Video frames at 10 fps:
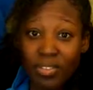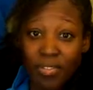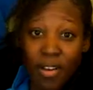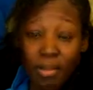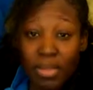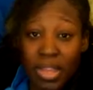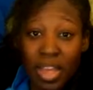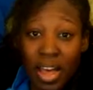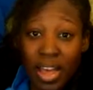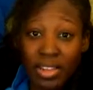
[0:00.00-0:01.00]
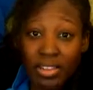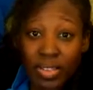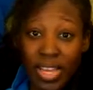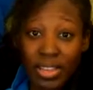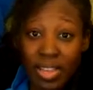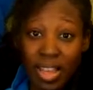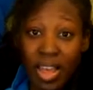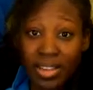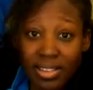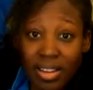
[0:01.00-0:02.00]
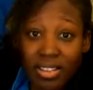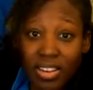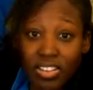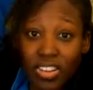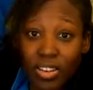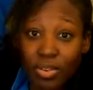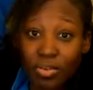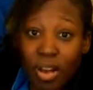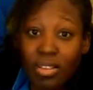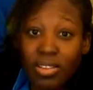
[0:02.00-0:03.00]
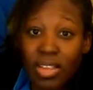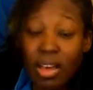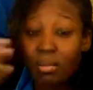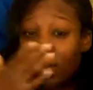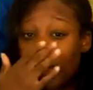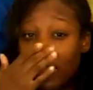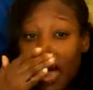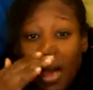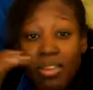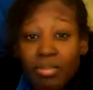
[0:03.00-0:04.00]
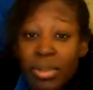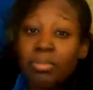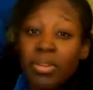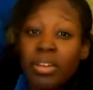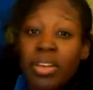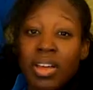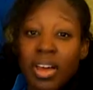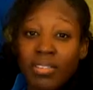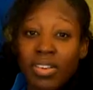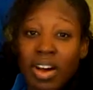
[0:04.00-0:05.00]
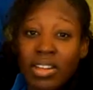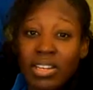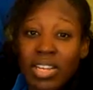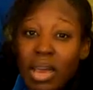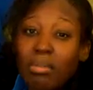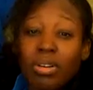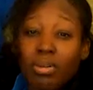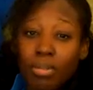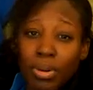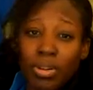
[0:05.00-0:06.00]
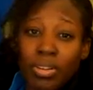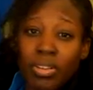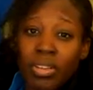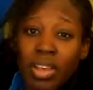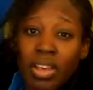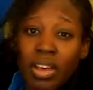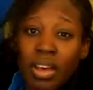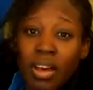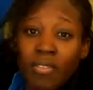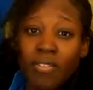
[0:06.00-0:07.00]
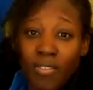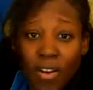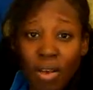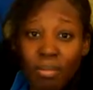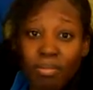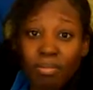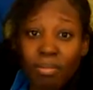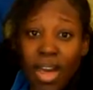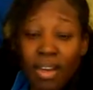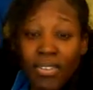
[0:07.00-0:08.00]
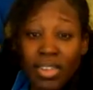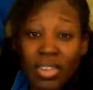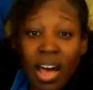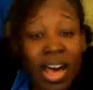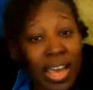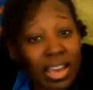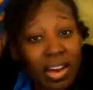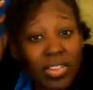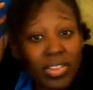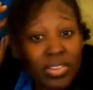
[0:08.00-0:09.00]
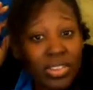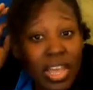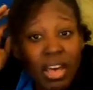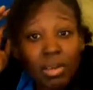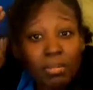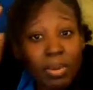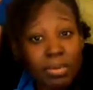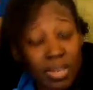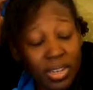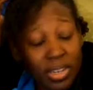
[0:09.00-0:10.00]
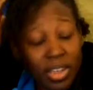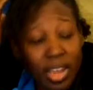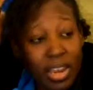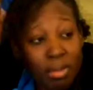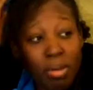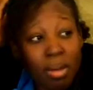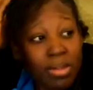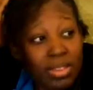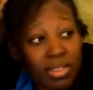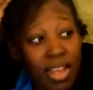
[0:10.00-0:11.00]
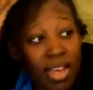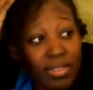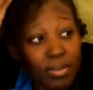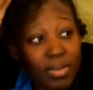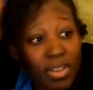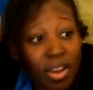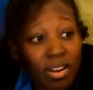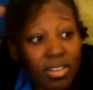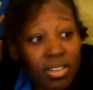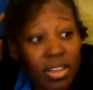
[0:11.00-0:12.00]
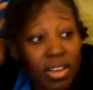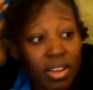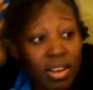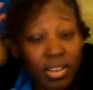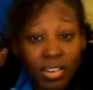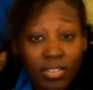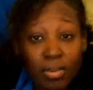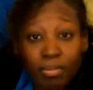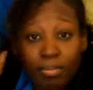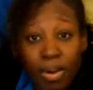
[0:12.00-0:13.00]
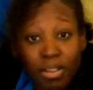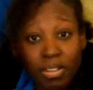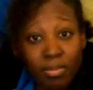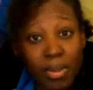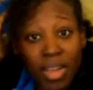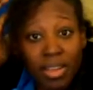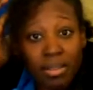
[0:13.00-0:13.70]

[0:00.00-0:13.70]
from the lye, so that the lye is not touching your raw scalp. But a lot of people have gotten chemical burns from having lye on their scalp. I mean, and I probably still have some scars on different parts of my